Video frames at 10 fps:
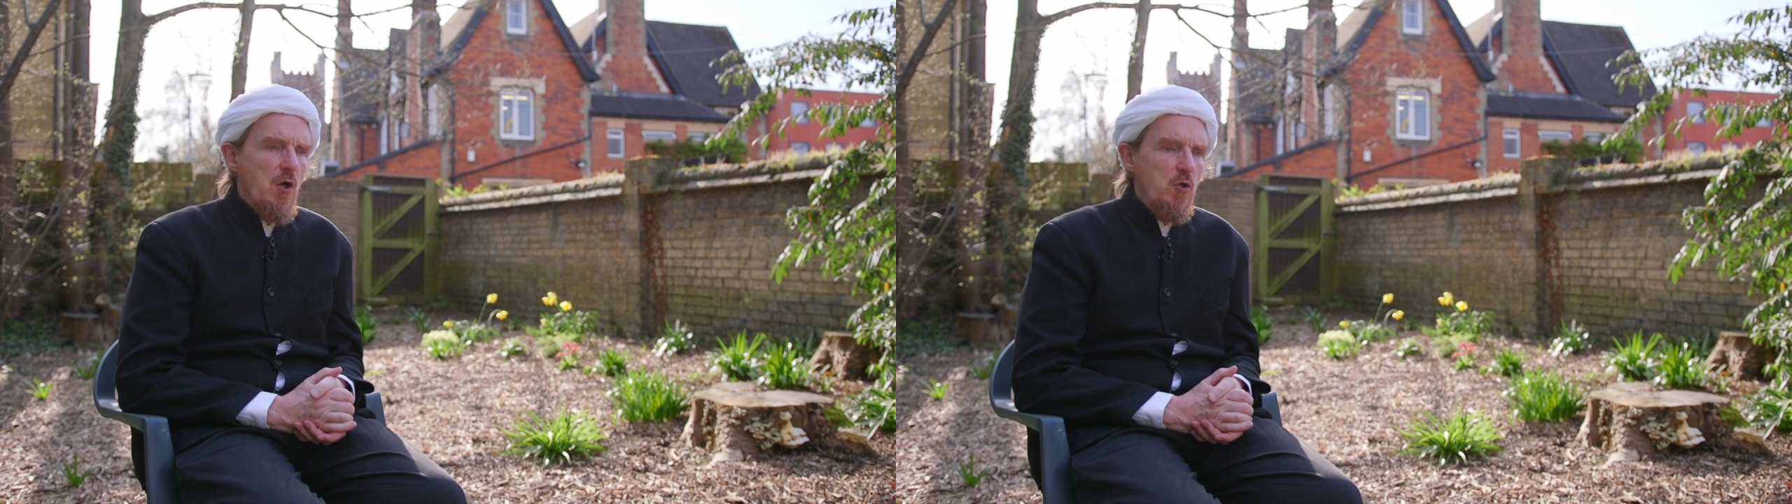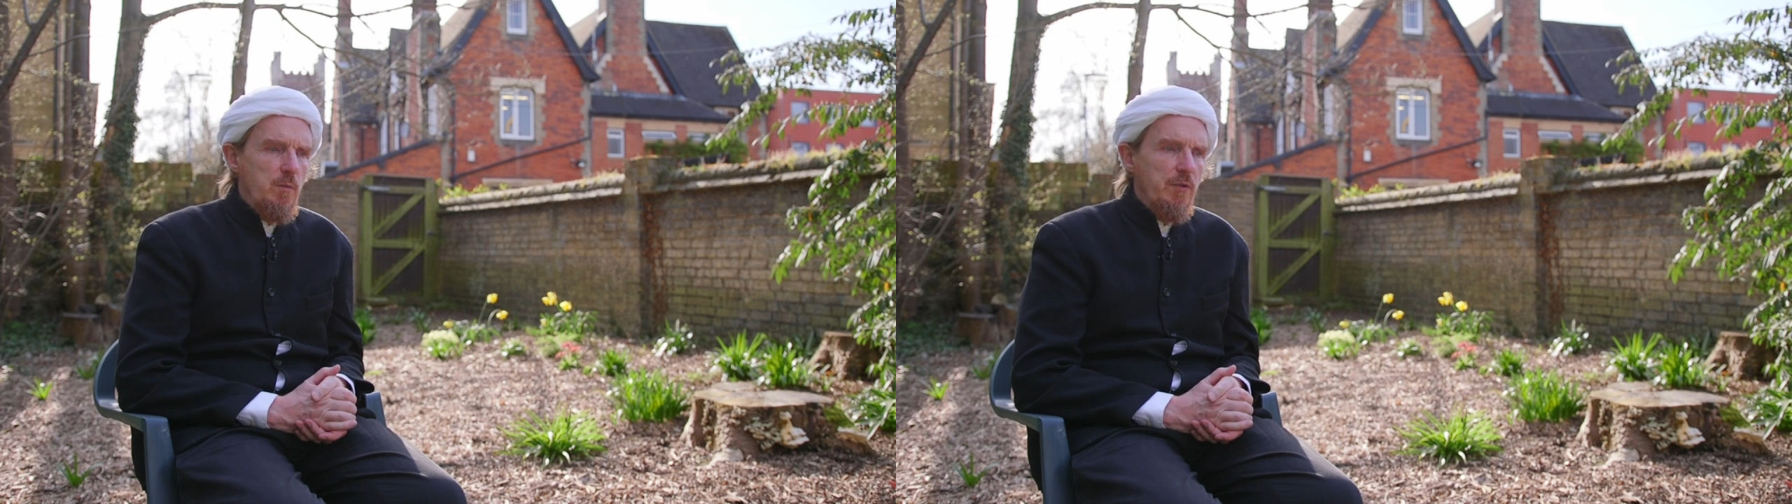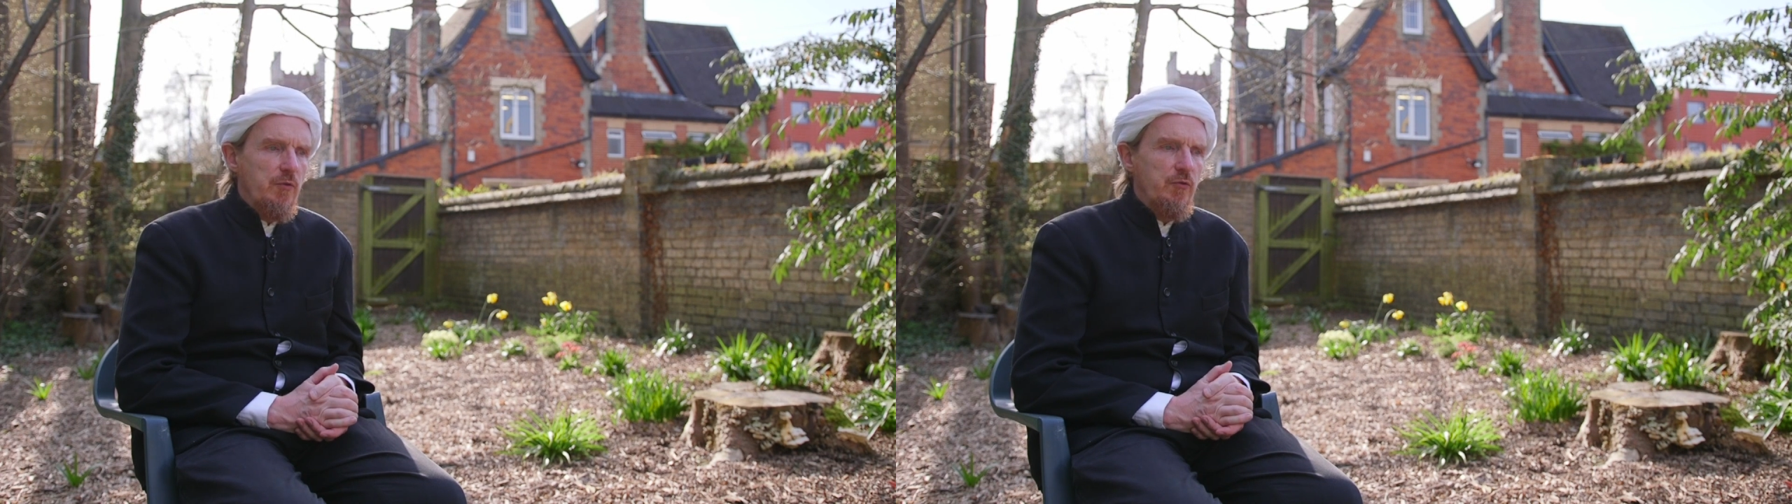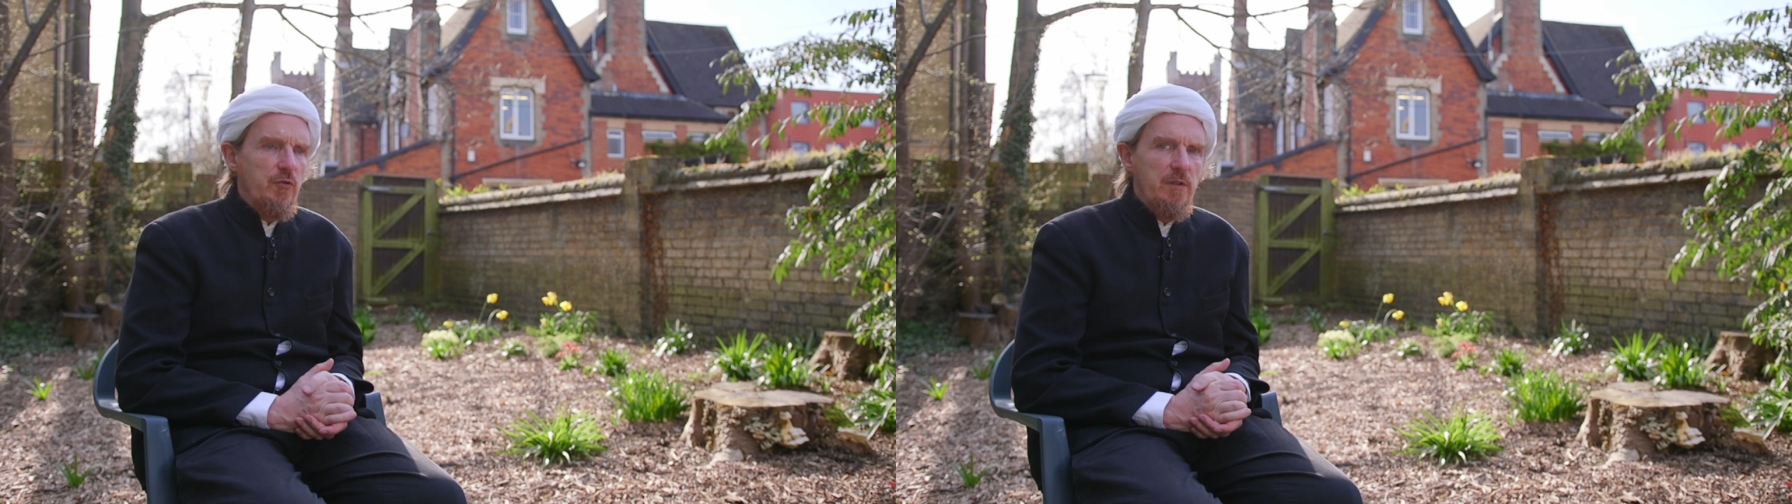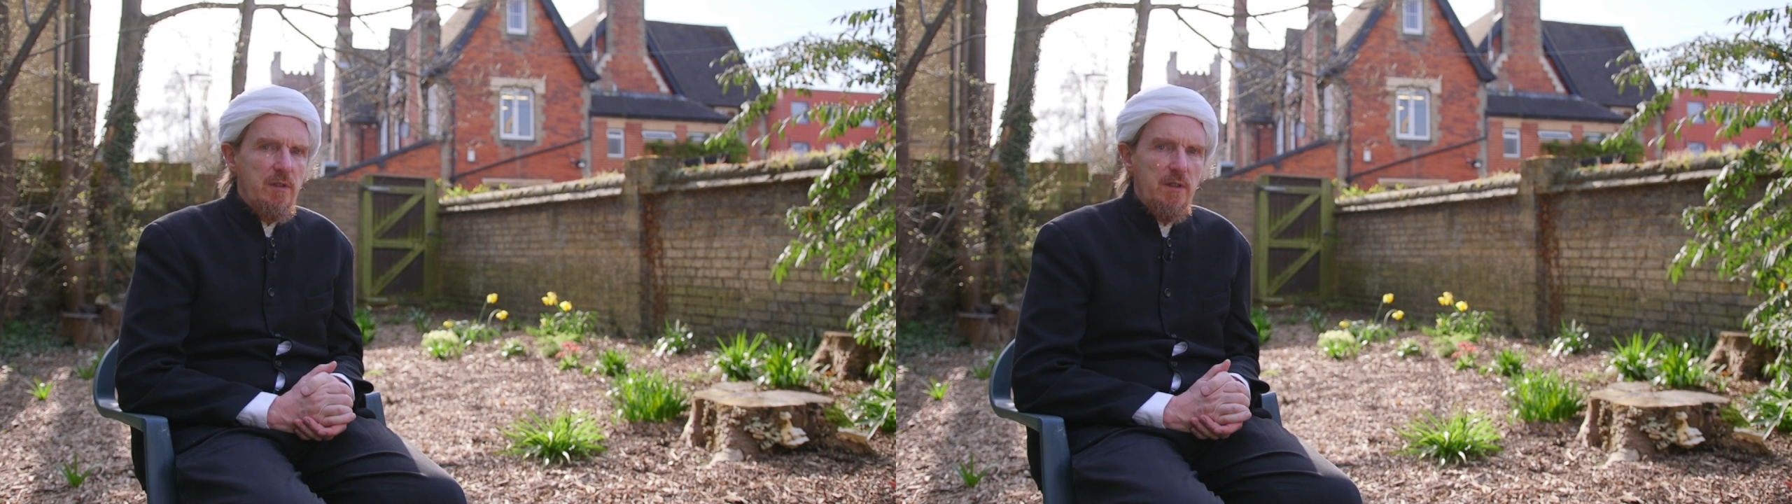open
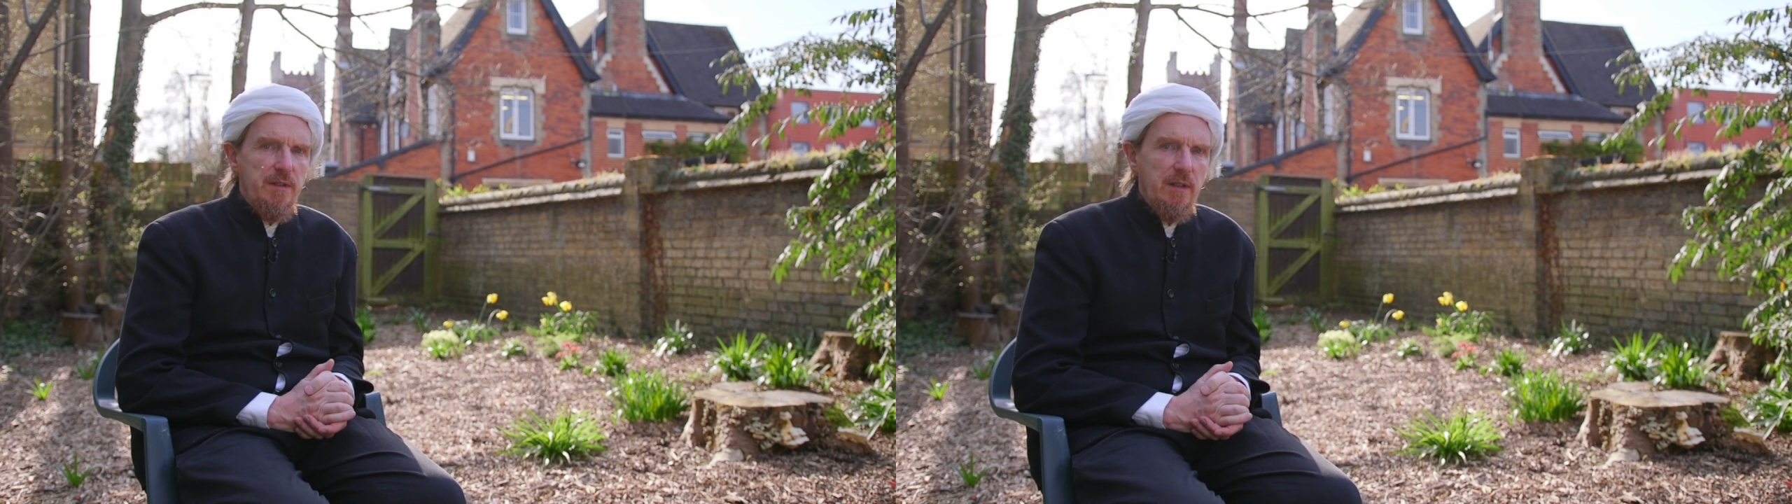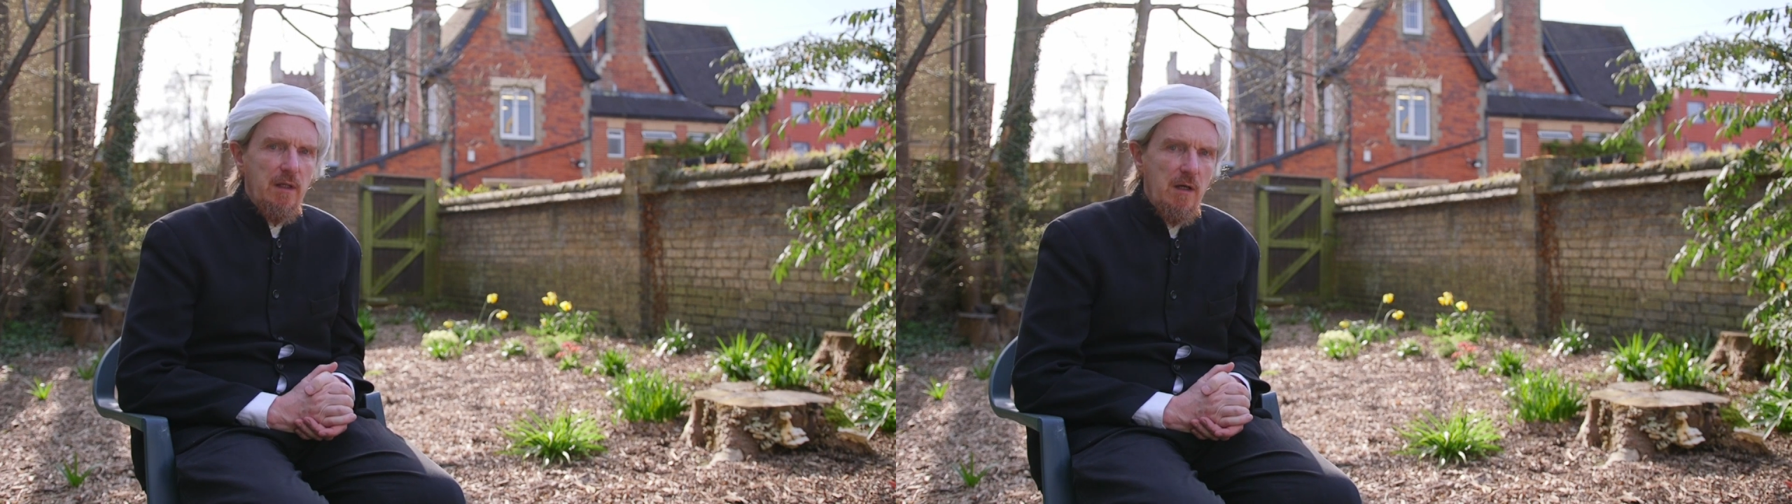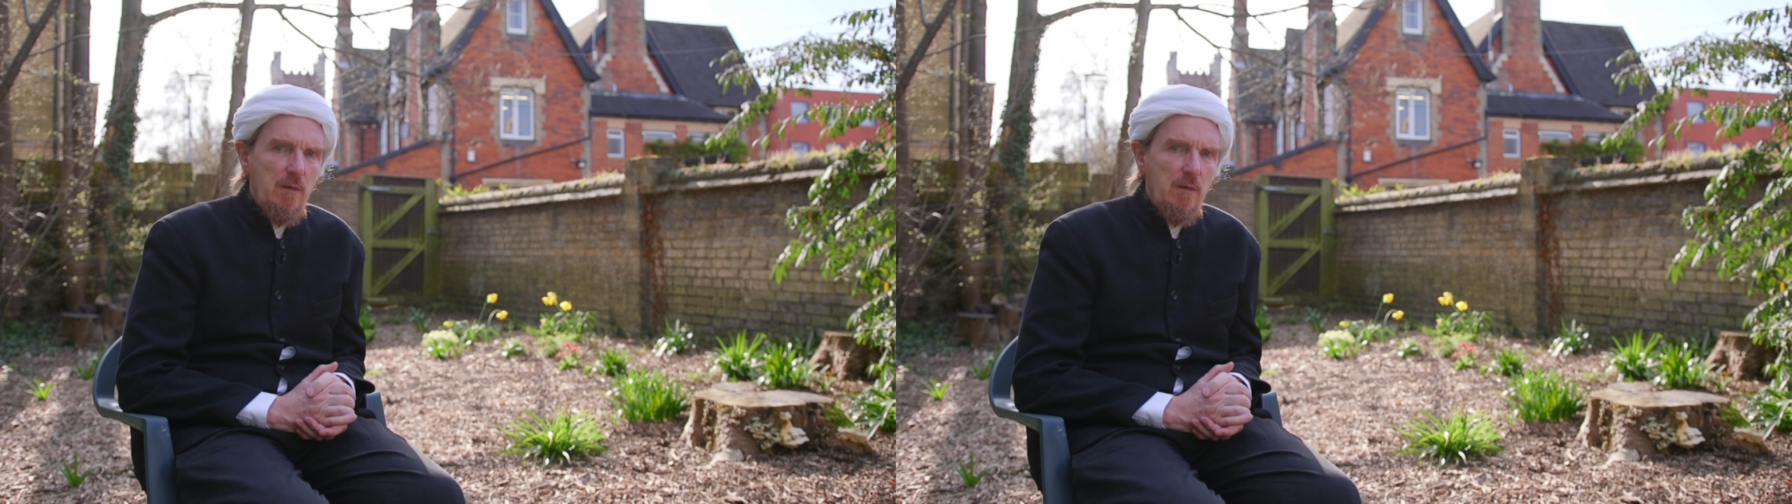to learning